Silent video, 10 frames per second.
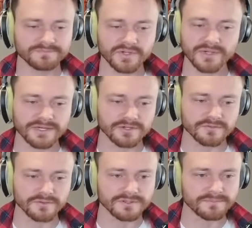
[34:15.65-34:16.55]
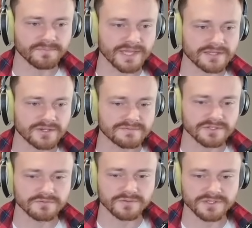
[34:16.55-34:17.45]
but you gotta go for it. I think you have
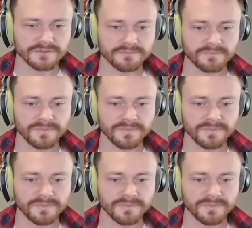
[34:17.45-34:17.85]
to go for it here.